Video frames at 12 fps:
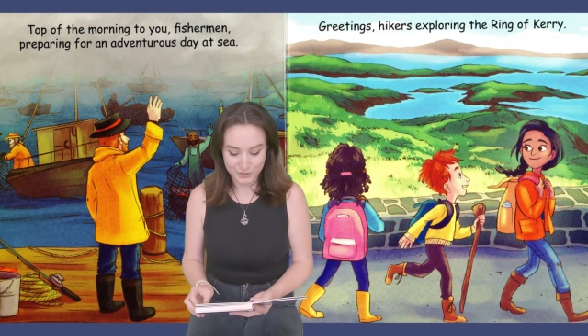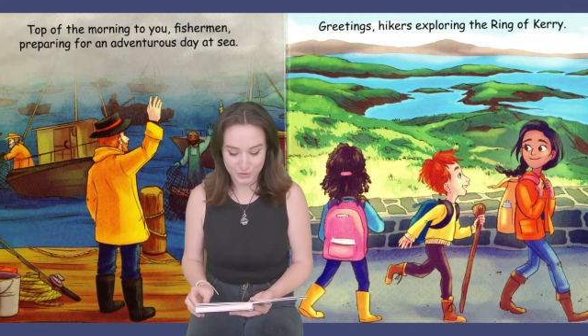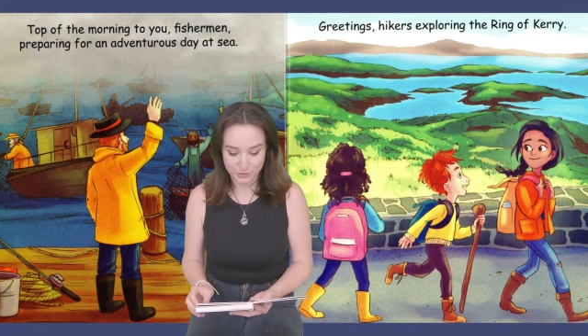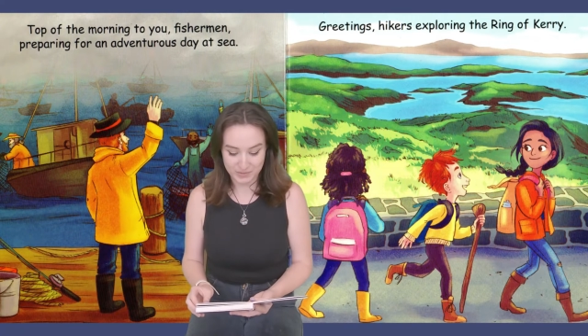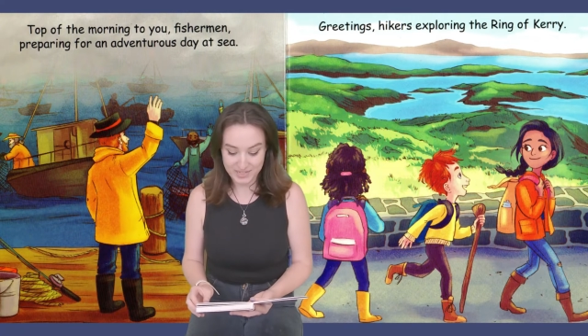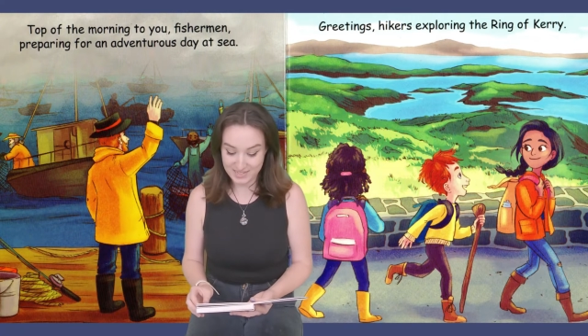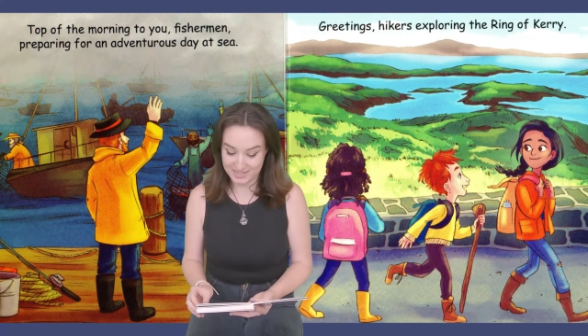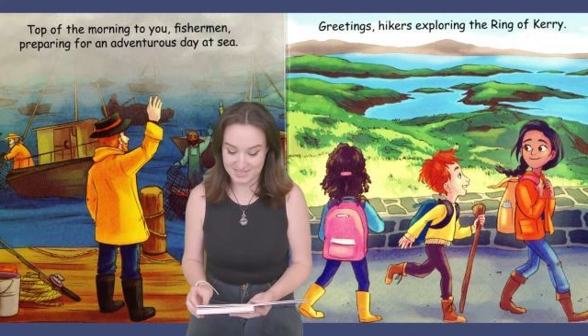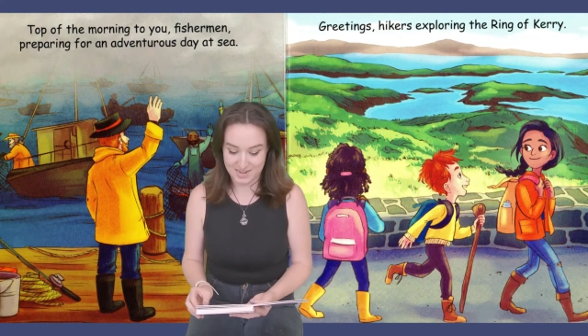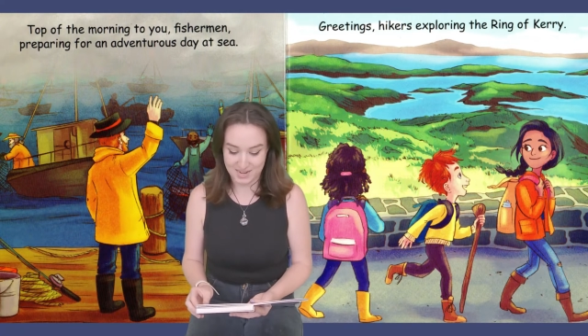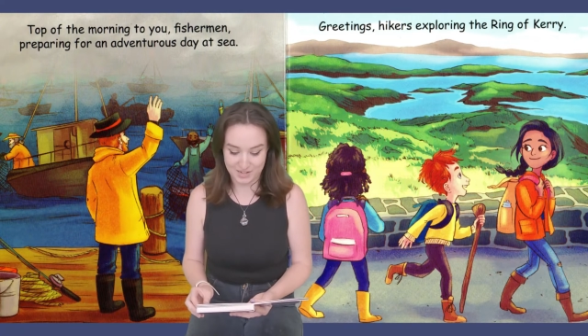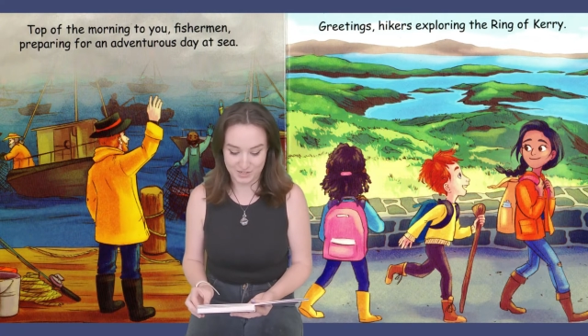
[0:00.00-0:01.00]

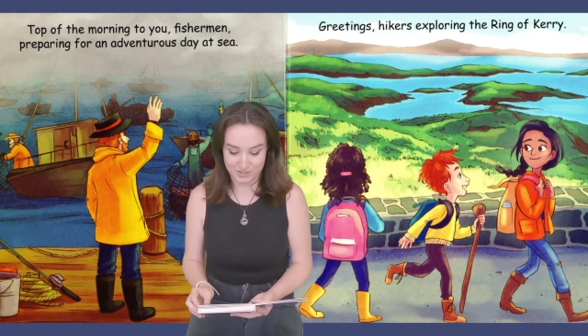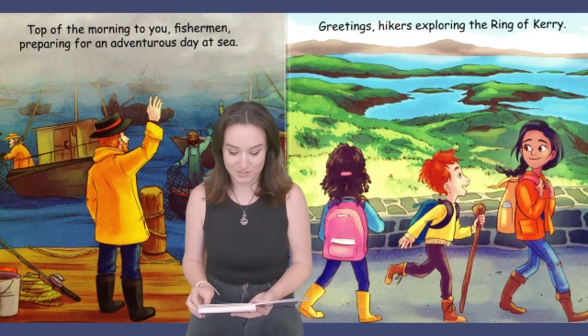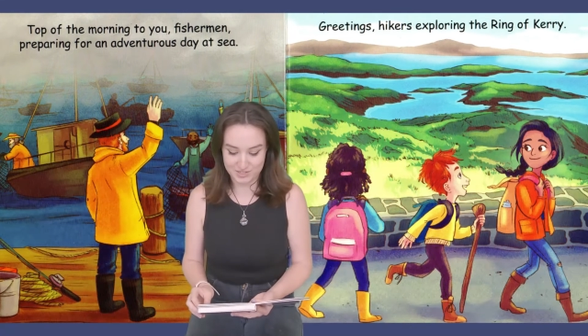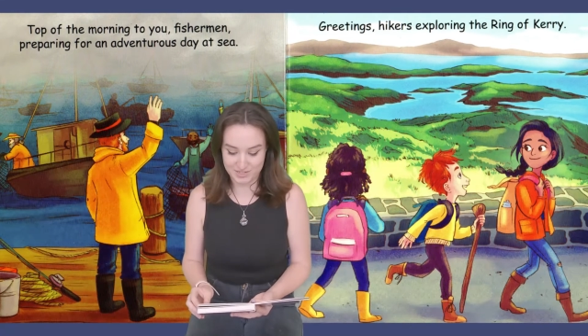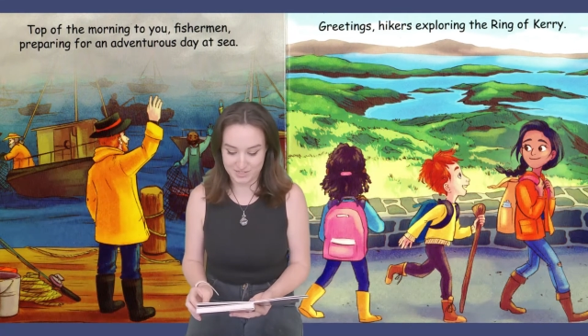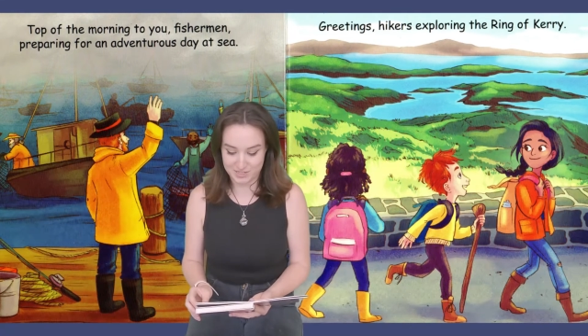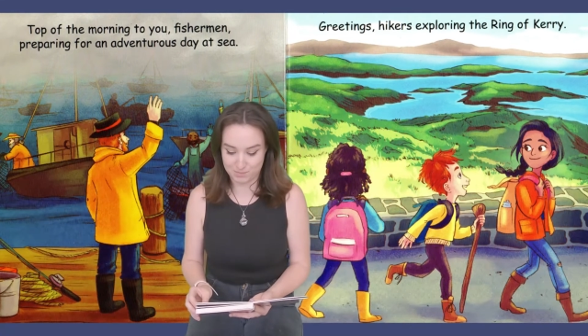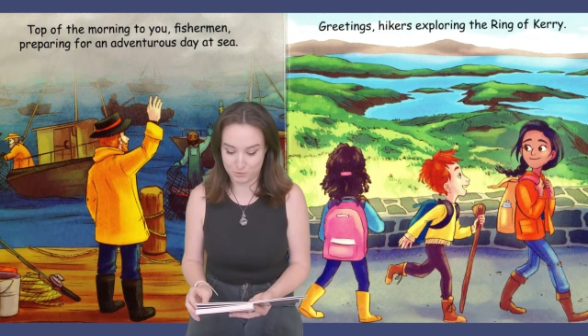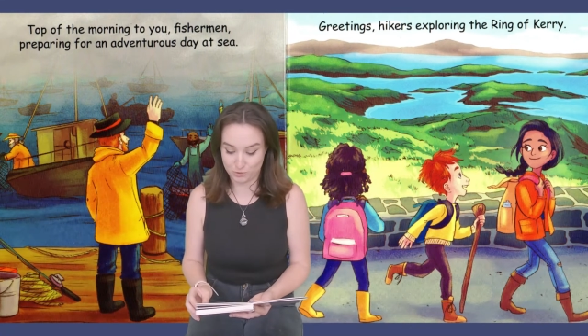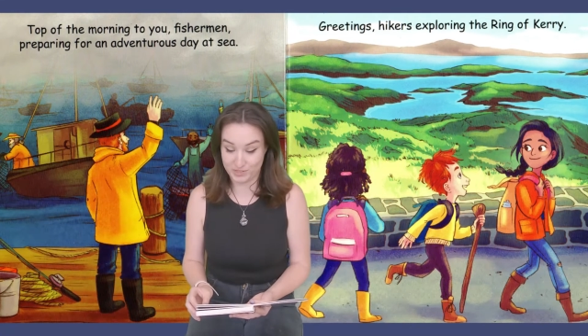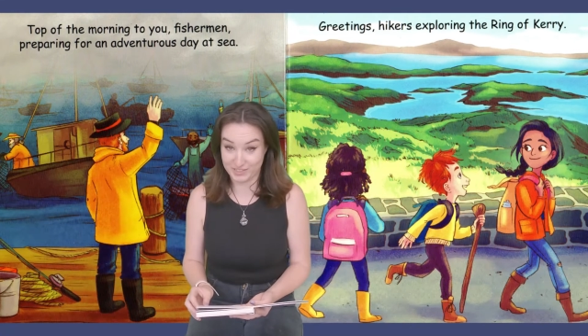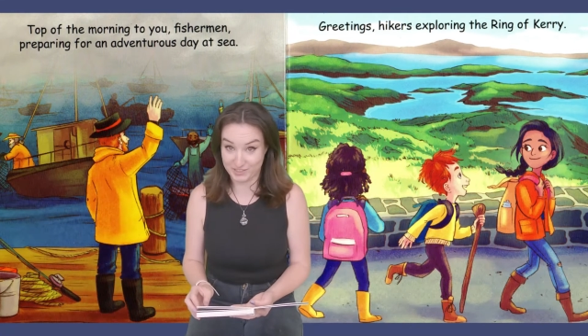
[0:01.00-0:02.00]
Greetings, hikers
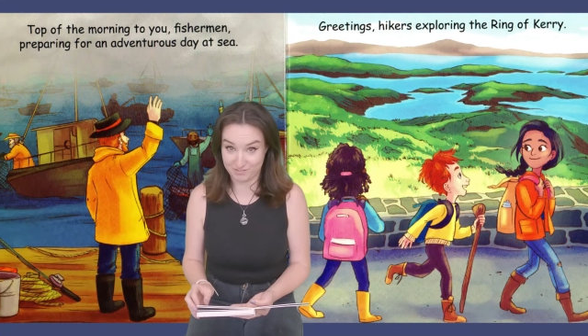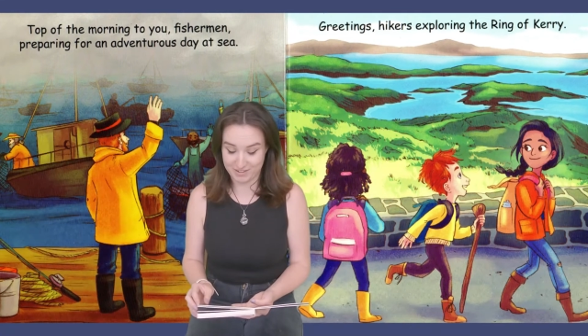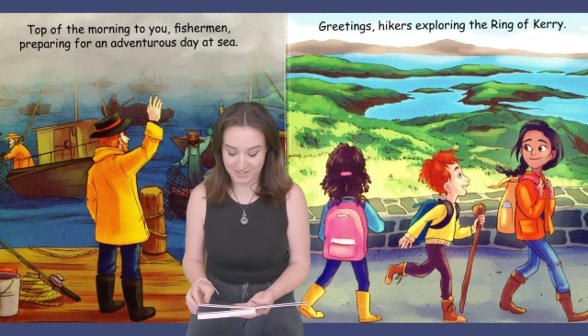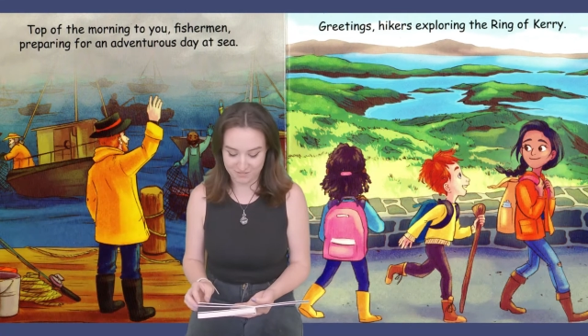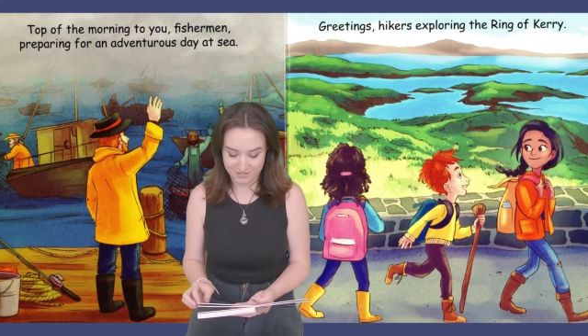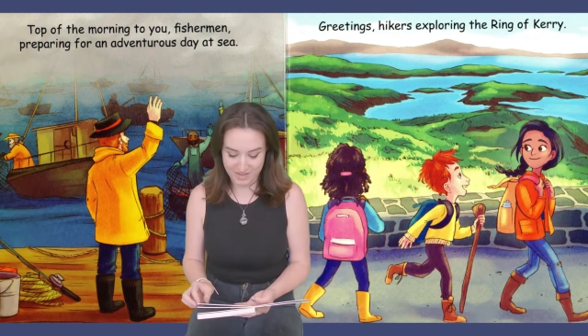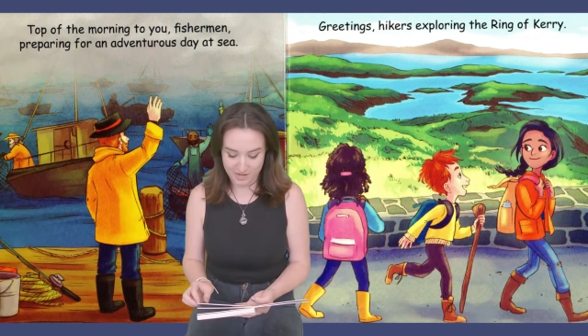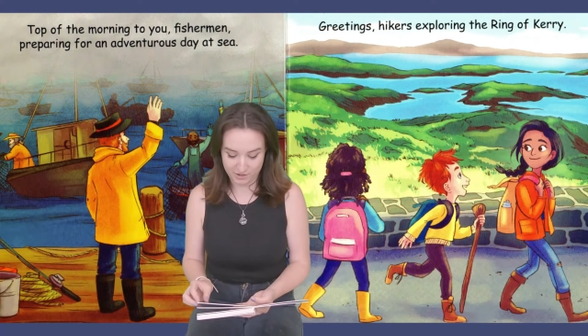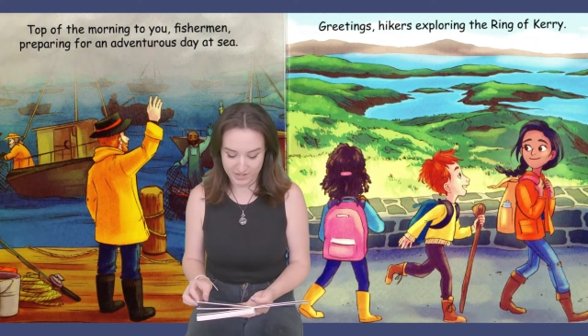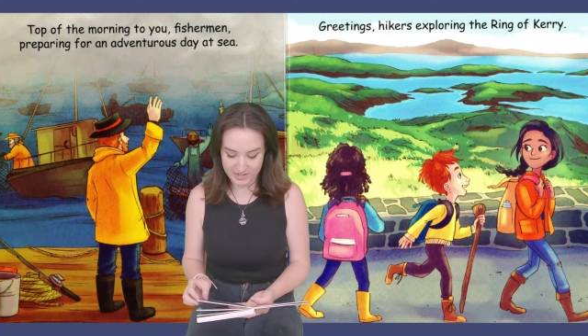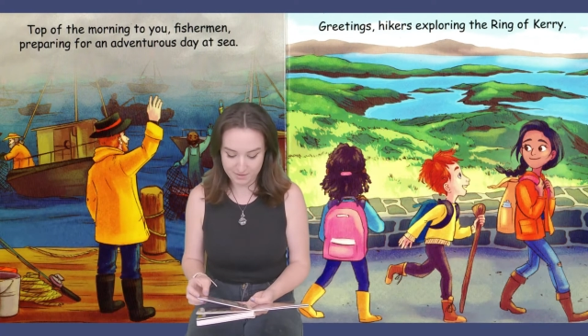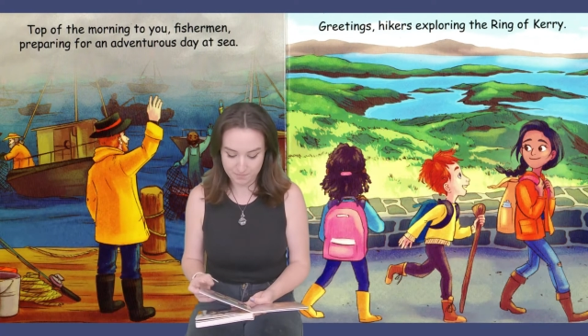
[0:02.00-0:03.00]
exploring the Ring of Kerry.